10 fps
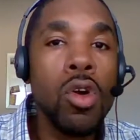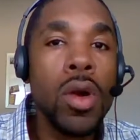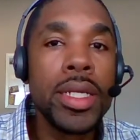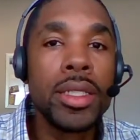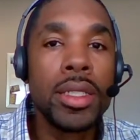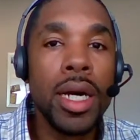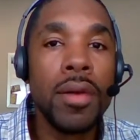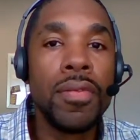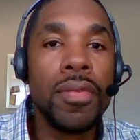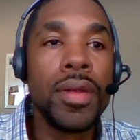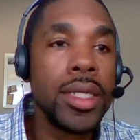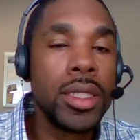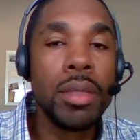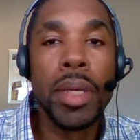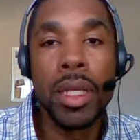is
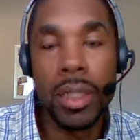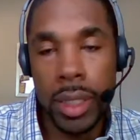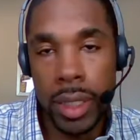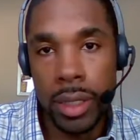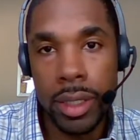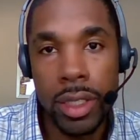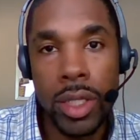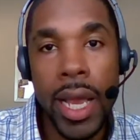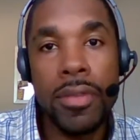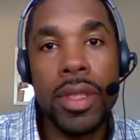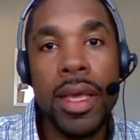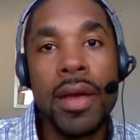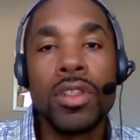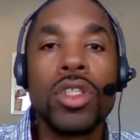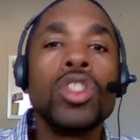flexibility. You have to
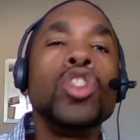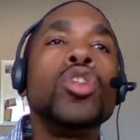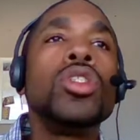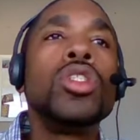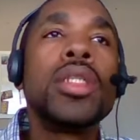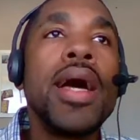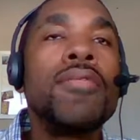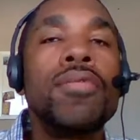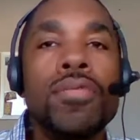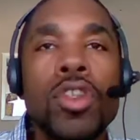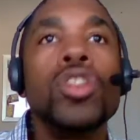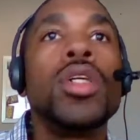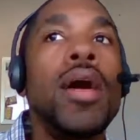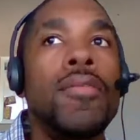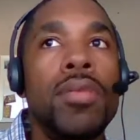have you should have
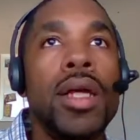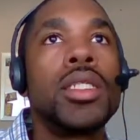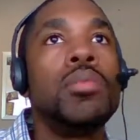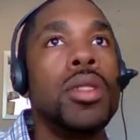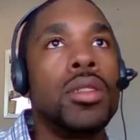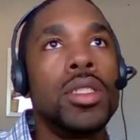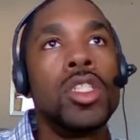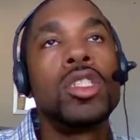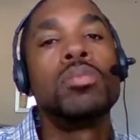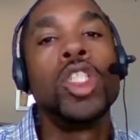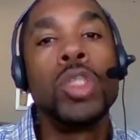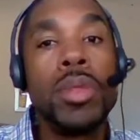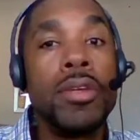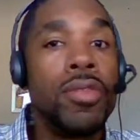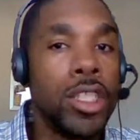flexibility. You should
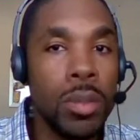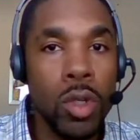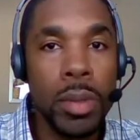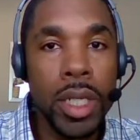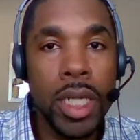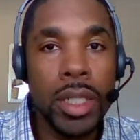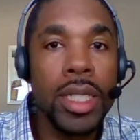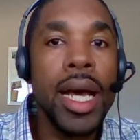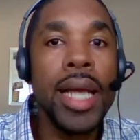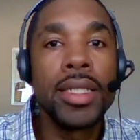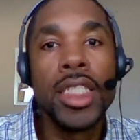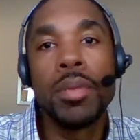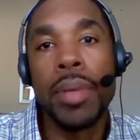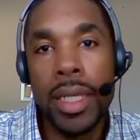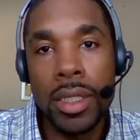be flexible, because in the IT
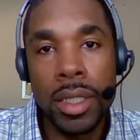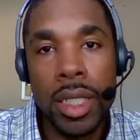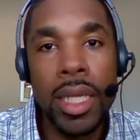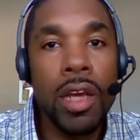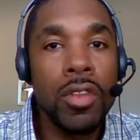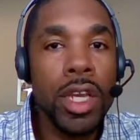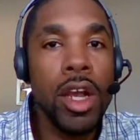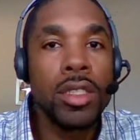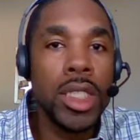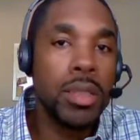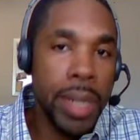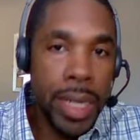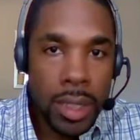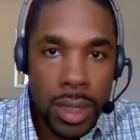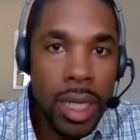space, in the healthcare IT
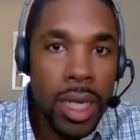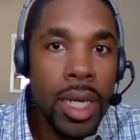space,